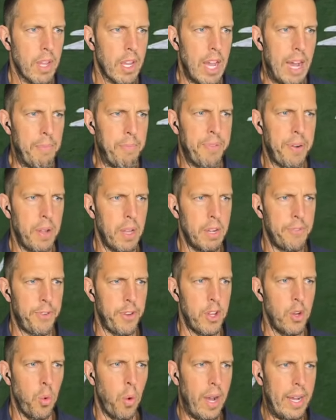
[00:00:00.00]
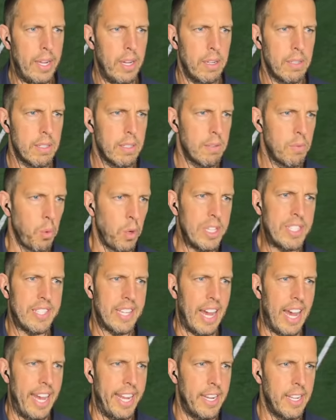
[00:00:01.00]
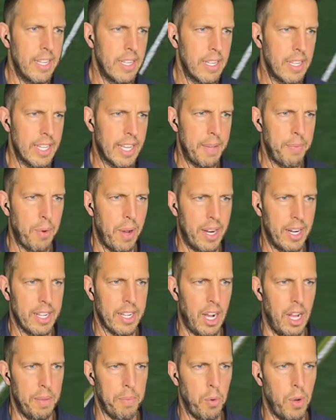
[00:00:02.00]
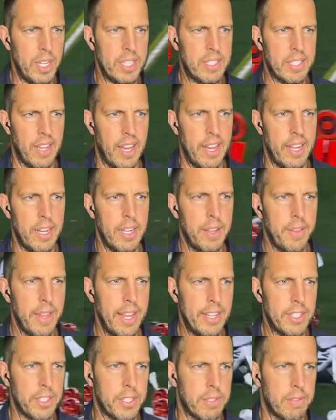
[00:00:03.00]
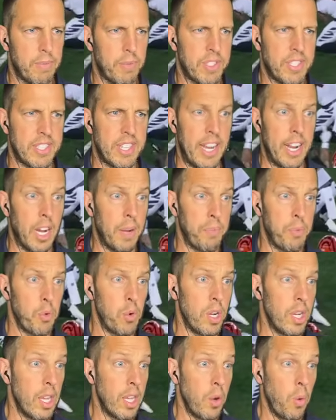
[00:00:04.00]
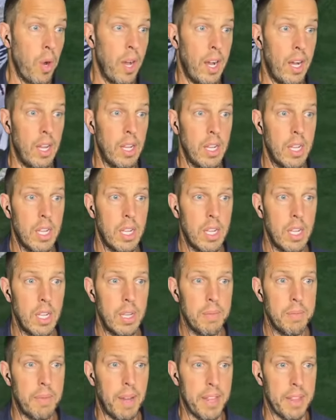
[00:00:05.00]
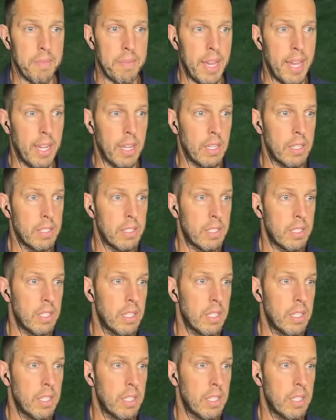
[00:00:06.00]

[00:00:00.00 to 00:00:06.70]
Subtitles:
I'm pulling for you, Woodside. Keep wanting to call him Whiteside. That was set up really well by the Bengals.